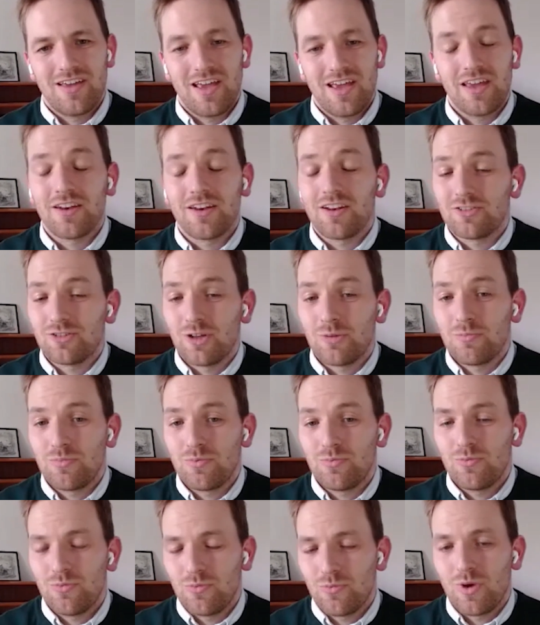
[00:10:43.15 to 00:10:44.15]
ends us up
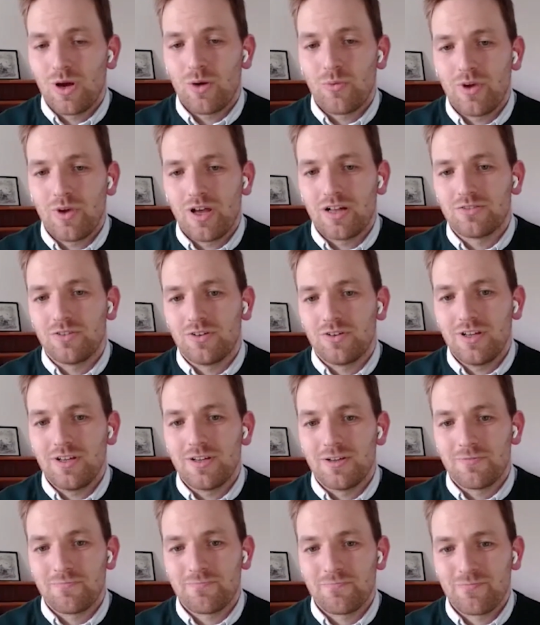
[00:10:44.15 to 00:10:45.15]
where we are
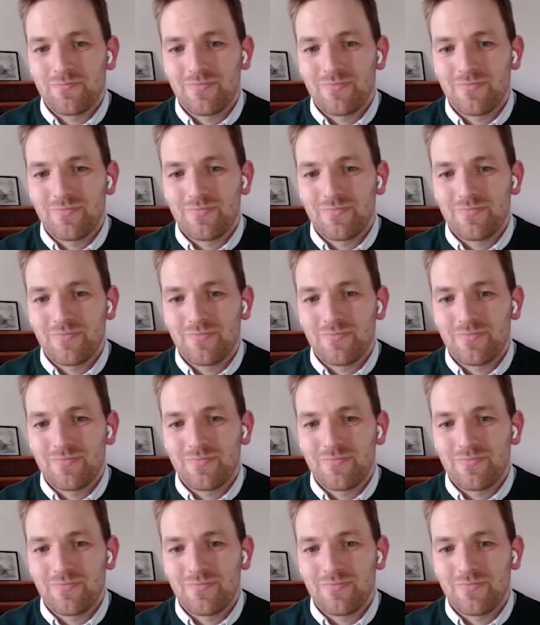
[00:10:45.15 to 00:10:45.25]
today.